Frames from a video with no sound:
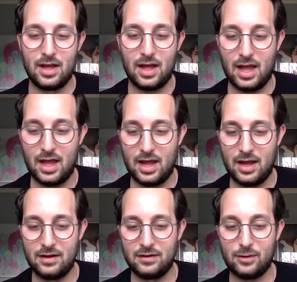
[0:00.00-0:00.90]

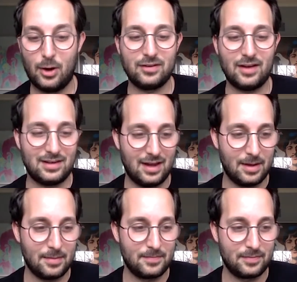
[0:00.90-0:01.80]
And so I always liked
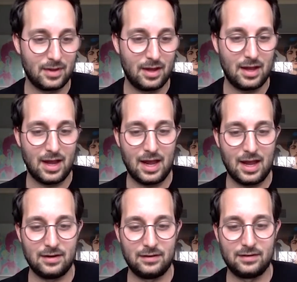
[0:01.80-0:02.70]
him.
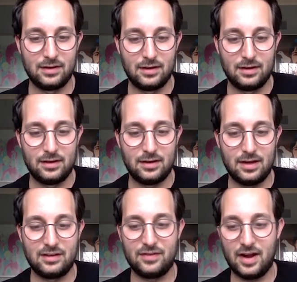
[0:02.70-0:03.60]
And
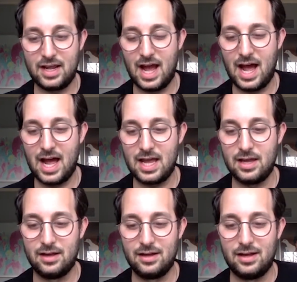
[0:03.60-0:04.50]
it's funny,
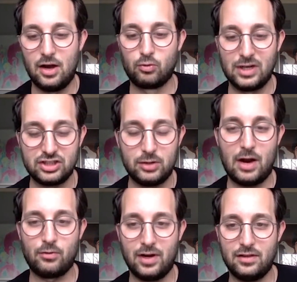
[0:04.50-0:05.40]
originally when I
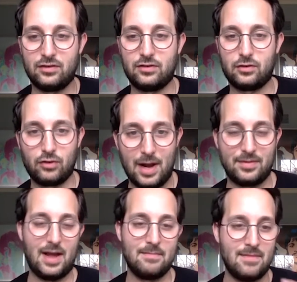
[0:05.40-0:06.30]
written the script,
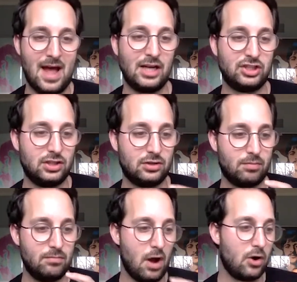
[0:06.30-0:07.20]
I imagined
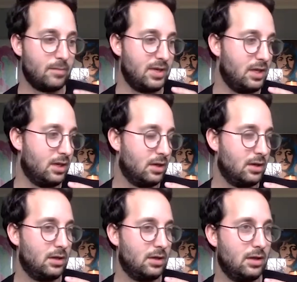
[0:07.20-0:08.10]
Mo to be
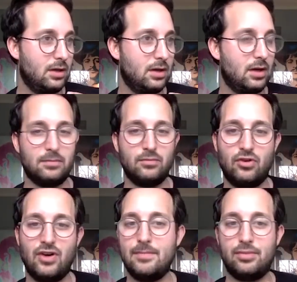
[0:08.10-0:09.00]
a
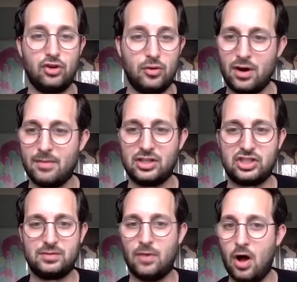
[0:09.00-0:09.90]
late bloomer, a much
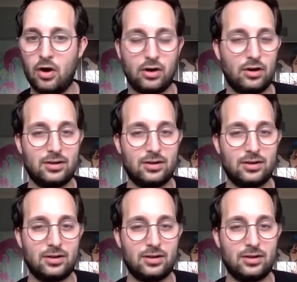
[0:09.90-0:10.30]
smaller